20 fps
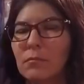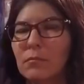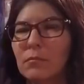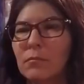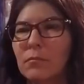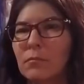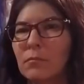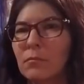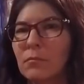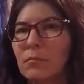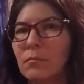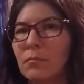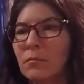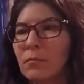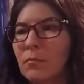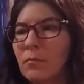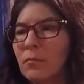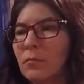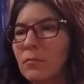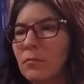
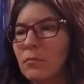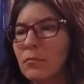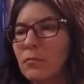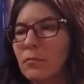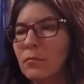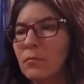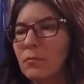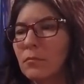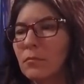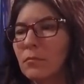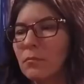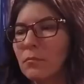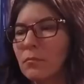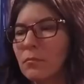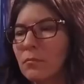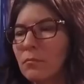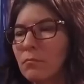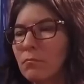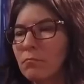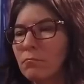
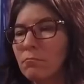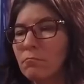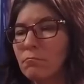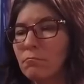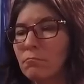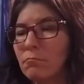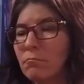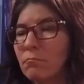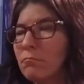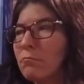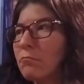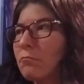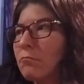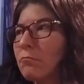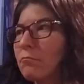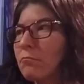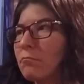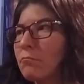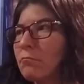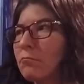
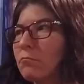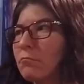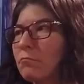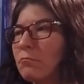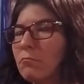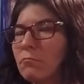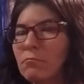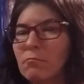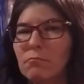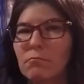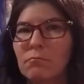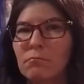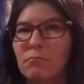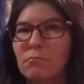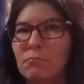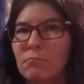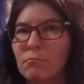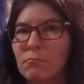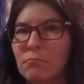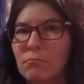
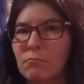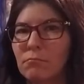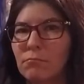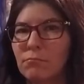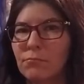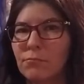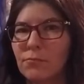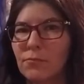(silent)